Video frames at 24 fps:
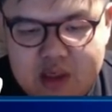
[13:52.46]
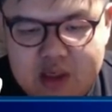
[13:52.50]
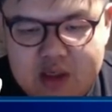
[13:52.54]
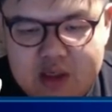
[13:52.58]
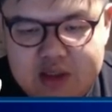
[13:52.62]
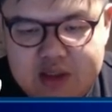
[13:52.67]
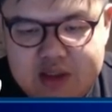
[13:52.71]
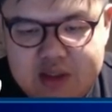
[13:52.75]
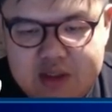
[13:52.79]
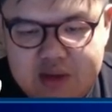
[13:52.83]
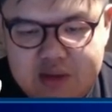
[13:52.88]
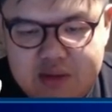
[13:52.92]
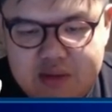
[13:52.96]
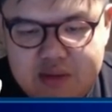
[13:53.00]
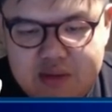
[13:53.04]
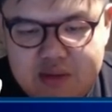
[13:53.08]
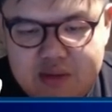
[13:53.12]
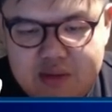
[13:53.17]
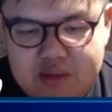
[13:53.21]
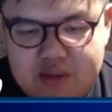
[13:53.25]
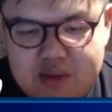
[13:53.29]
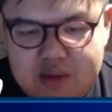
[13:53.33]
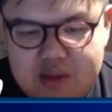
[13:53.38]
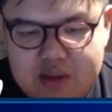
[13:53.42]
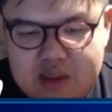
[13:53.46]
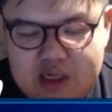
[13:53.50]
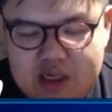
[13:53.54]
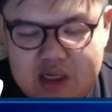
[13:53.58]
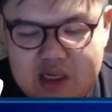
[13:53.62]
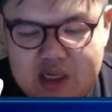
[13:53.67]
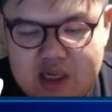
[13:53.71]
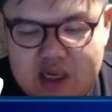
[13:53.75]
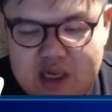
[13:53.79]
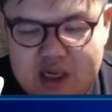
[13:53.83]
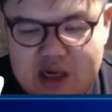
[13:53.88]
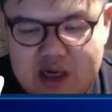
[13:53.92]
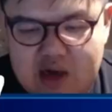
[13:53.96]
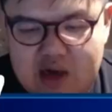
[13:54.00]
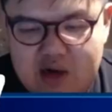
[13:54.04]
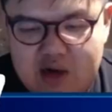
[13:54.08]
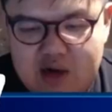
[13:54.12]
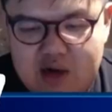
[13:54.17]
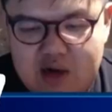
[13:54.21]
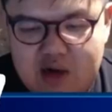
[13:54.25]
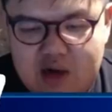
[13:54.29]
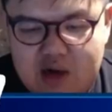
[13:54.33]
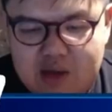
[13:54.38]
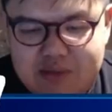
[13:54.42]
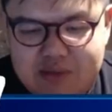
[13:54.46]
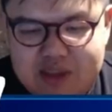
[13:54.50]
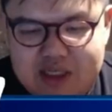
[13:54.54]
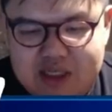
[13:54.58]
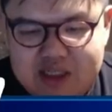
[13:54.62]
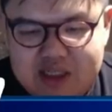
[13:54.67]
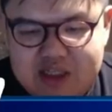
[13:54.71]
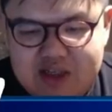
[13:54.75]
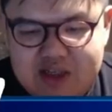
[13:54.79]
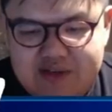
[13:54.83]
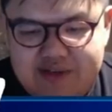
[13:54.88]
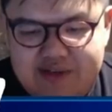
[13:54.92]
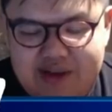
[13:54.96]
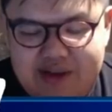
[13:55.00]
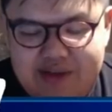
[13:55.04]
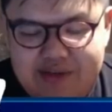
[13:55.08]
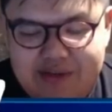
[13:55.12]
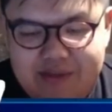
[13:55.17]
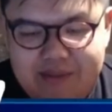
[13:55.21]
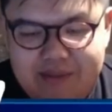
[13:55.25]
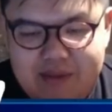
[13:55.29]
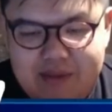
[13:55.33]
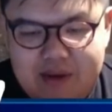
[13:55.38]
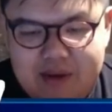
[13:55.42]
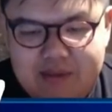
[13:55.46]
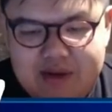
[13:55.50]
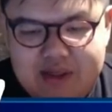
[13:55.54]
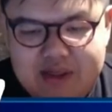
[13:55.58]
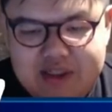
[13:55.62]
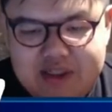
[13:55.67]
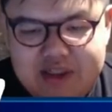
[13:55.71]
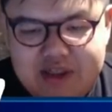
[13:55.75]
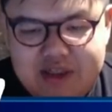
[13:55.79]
So our objective at the moment,